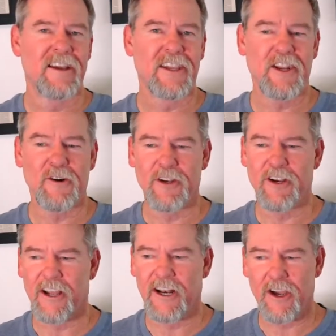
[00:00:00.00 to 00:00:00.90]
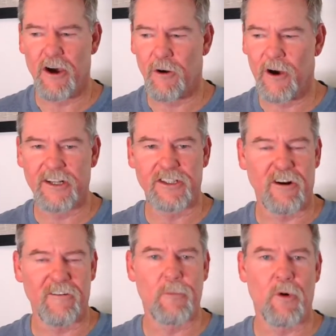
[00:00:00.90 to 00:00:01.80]
and you're going to go on a
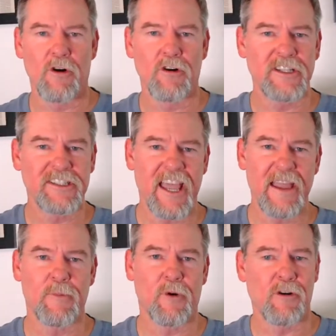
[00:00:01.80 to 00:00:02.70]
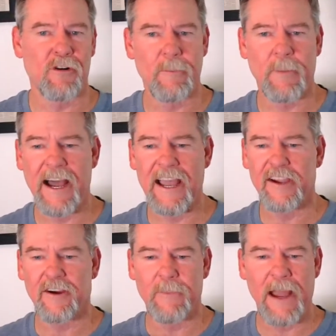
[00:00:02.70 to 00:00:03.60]
surfboard or a skateboard or a
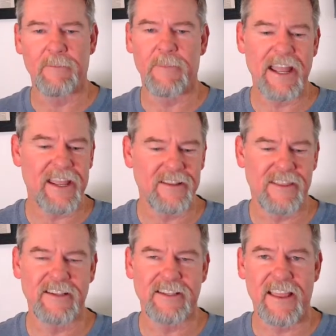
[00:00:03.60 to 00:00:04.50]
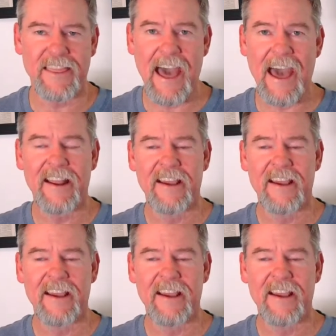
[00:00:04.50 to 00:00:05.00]
bike or mountain biking, things like that.